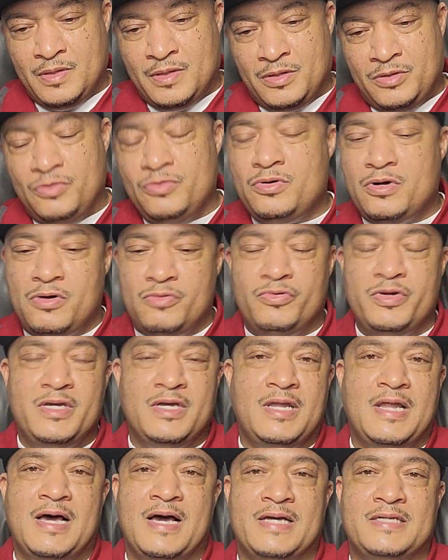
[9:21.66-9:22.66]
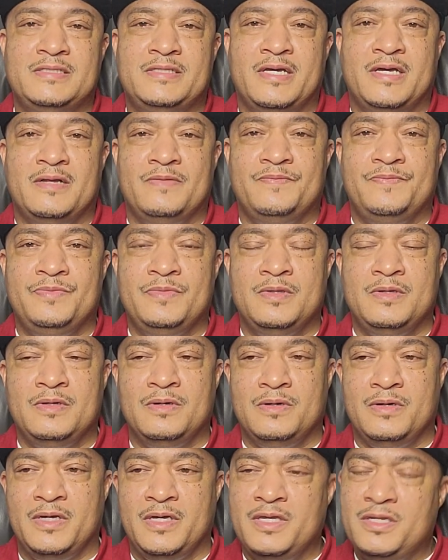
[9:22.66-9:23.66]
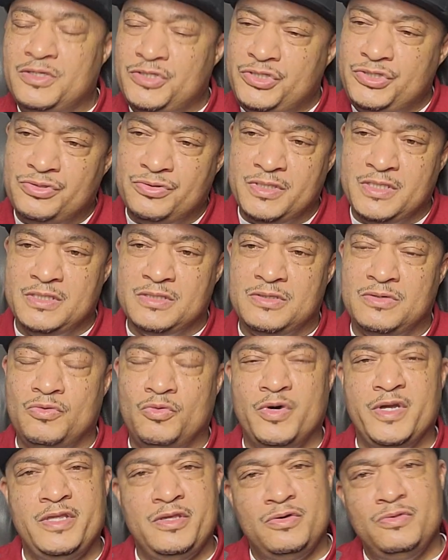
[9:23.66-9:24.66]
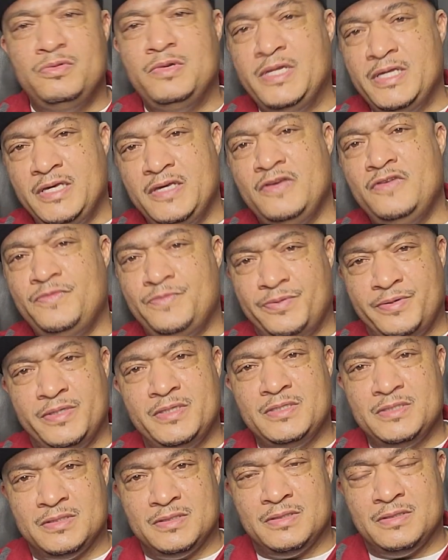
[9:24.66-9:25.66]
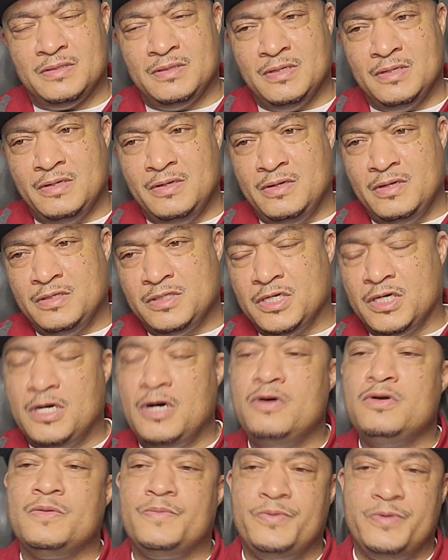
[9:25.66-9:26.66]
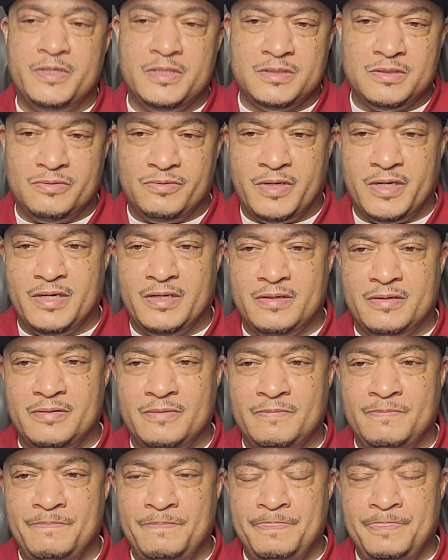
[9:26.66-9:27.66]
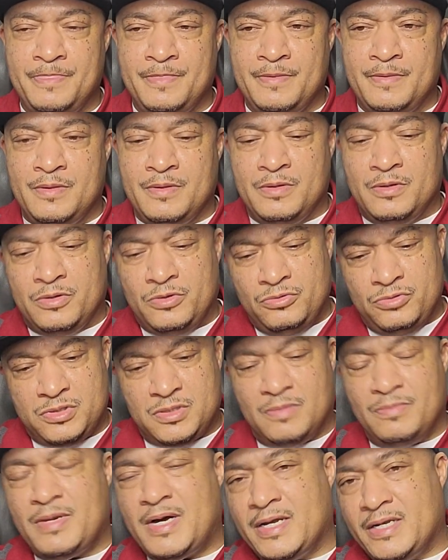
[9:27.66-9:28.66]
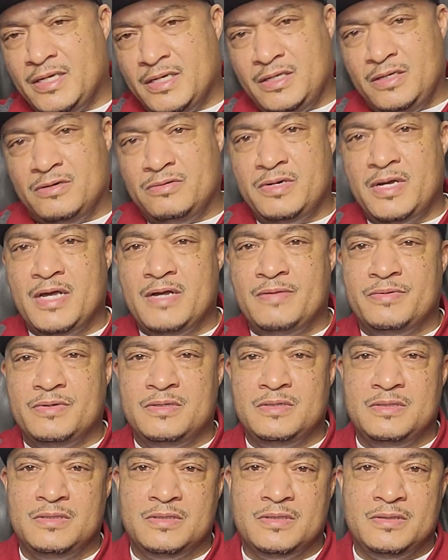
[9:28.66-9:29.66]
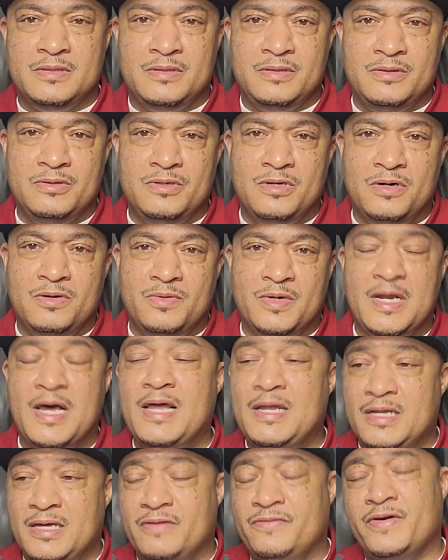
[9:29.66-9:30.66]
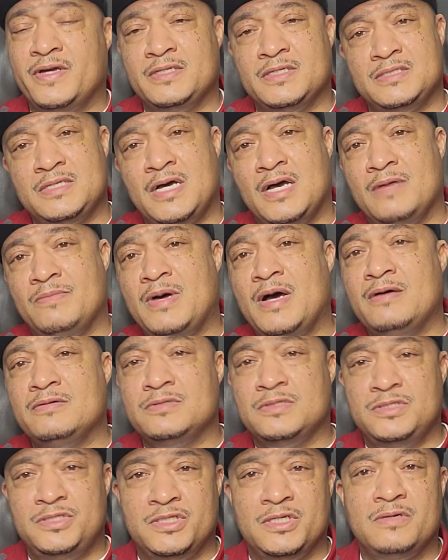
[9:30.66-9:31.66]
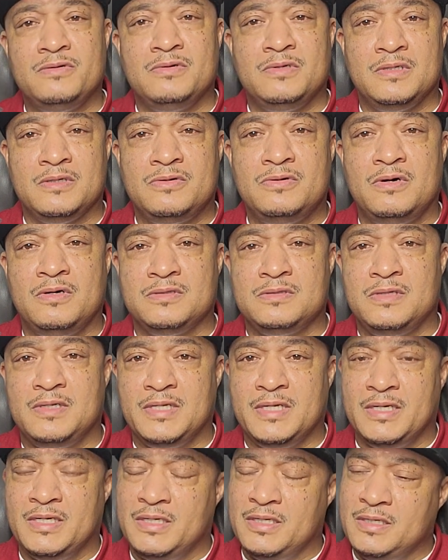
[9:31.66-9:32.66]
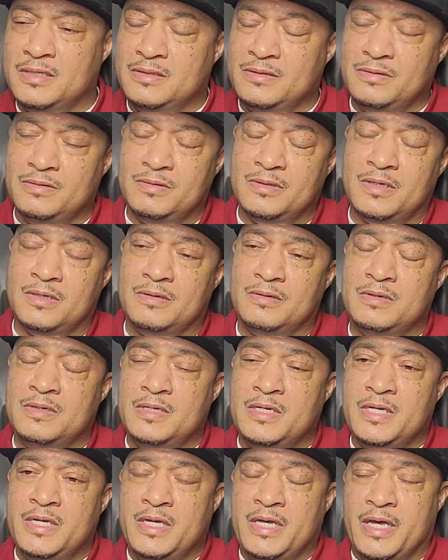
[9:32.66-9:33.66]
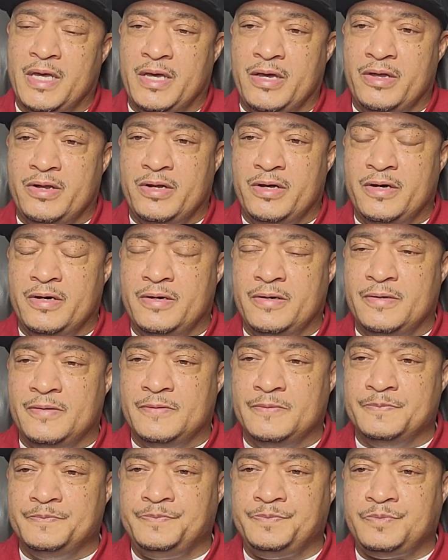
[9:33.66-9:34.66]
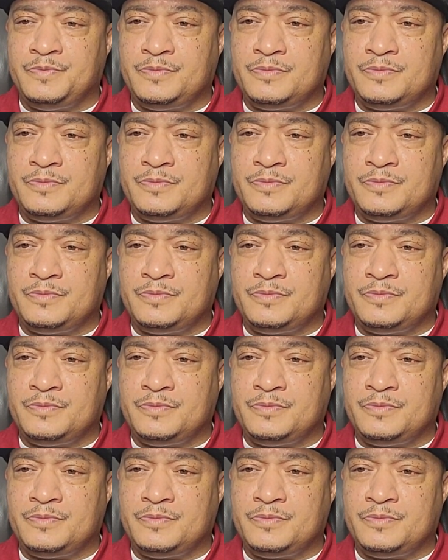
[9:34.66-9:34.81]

you don't realize that in the streets, when you leave prison, to go to prison rather, you somebody in your neighborhood. You know, when I left at the time, I was a general in Cross Atlantic, you know. And